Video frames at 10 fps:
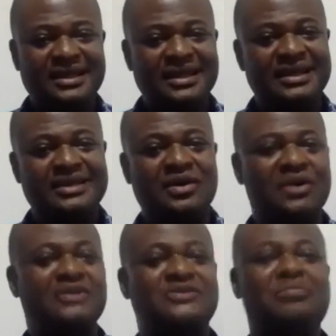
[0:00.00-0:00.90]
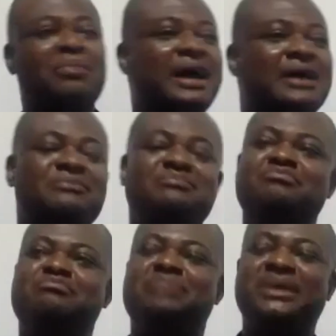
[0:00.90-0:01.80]
in order to buy
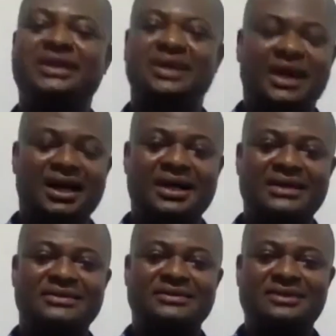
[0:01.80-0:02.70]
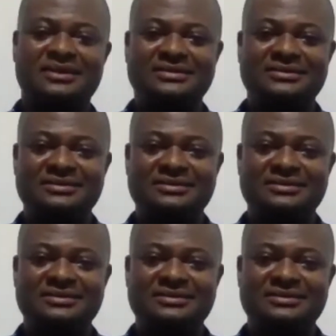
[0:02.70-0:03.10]
big cars and